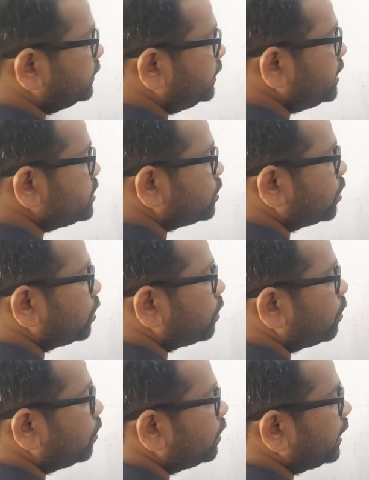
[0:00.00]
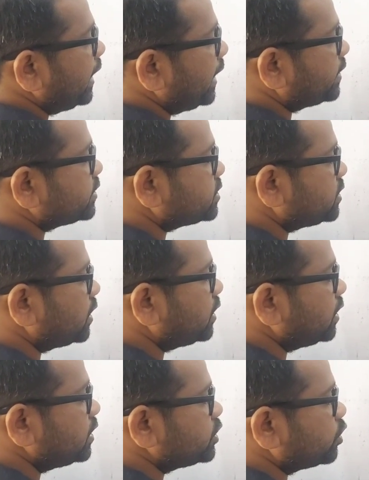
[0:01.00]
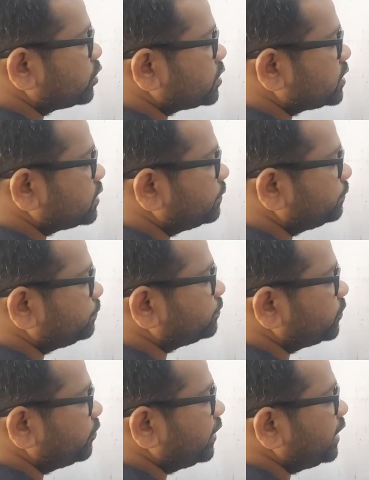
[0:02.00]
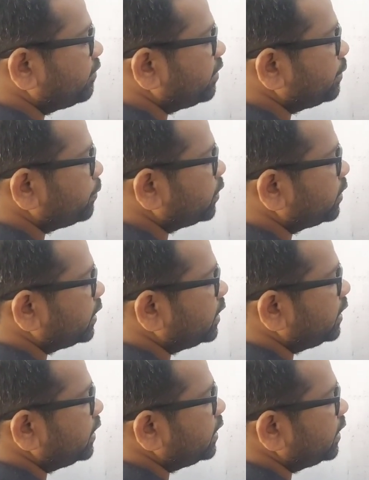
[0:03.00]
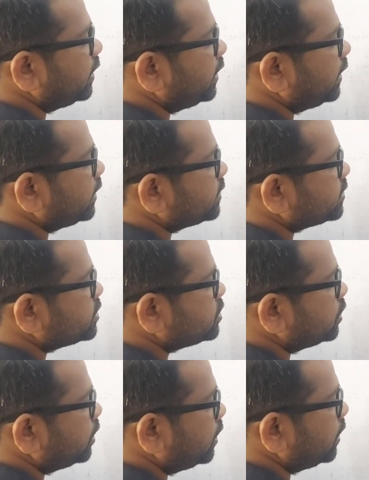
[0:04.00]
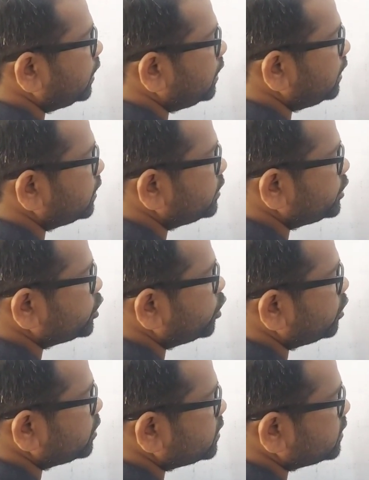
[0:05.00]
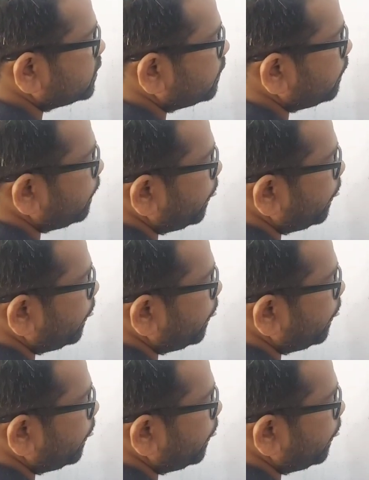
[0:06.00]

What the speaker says: These are all called external jaws. Very, very important. External jaws.